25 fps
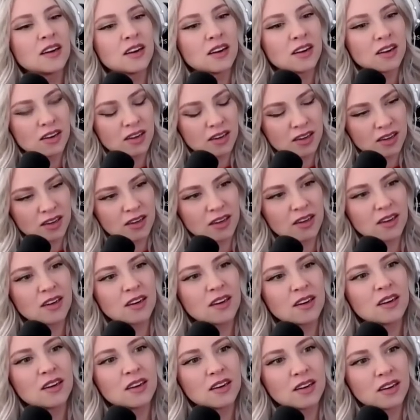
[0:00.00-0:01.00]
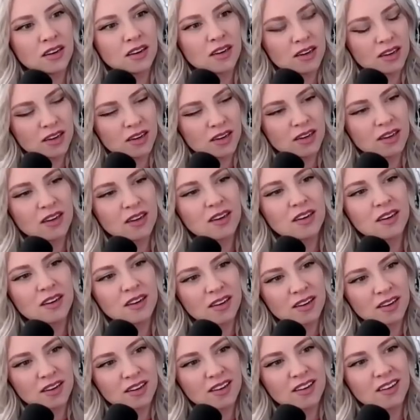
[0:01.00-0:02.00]

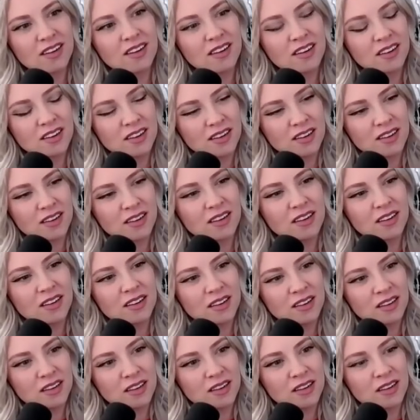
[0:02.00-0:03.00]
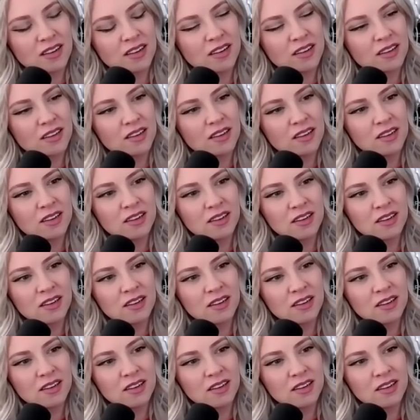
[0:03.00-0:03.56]
The person shown says nothing.